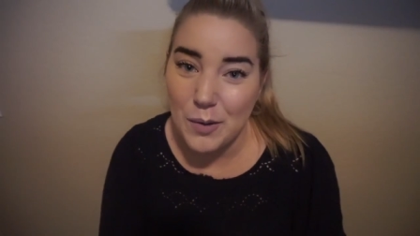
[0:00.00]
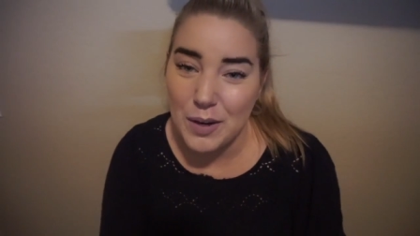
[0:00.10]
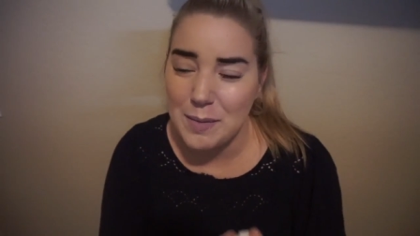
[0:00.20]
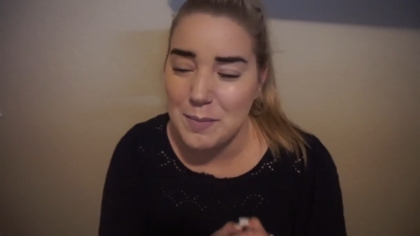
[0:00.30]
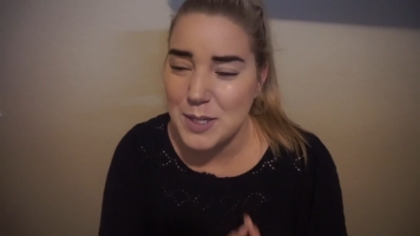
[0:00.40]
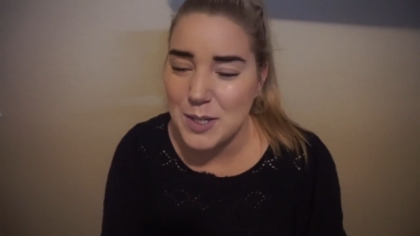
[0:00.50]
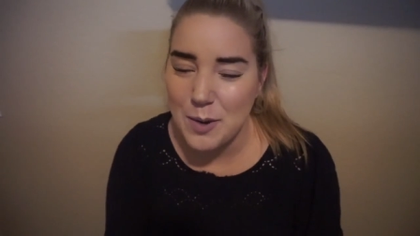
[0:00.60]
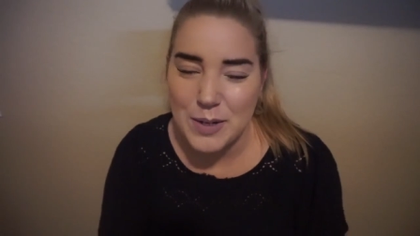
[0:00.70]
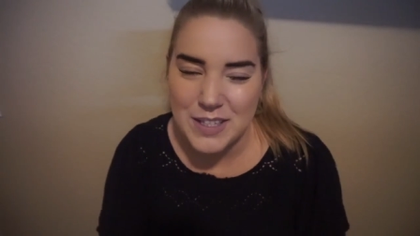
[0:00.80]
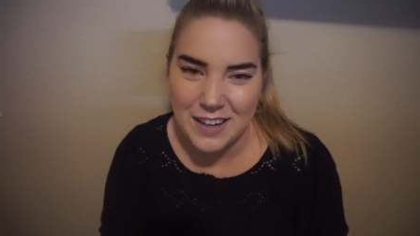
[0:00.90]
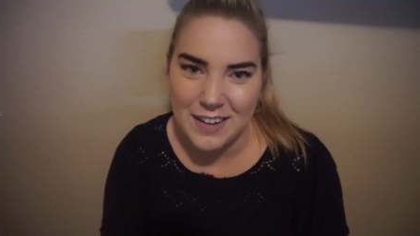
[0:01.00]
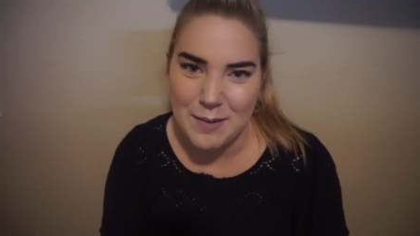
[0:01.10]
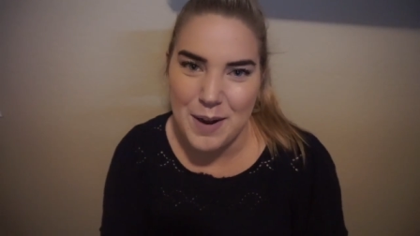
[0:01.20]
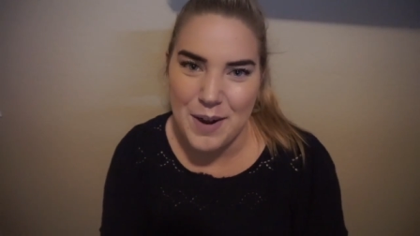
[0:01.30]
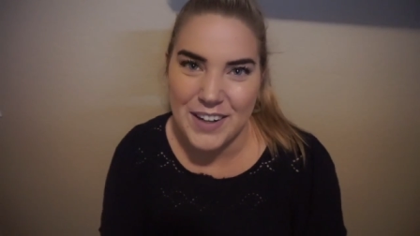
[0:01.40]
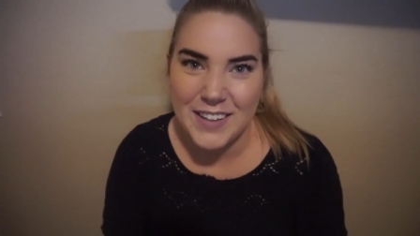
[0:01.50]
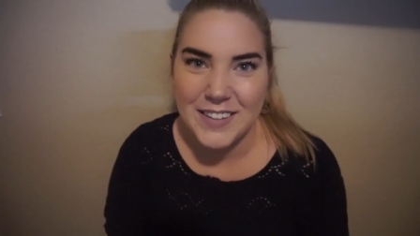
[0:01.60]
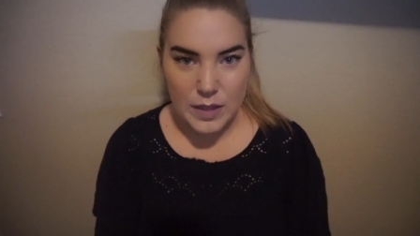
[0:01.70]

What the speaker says: and I'm so excited about it.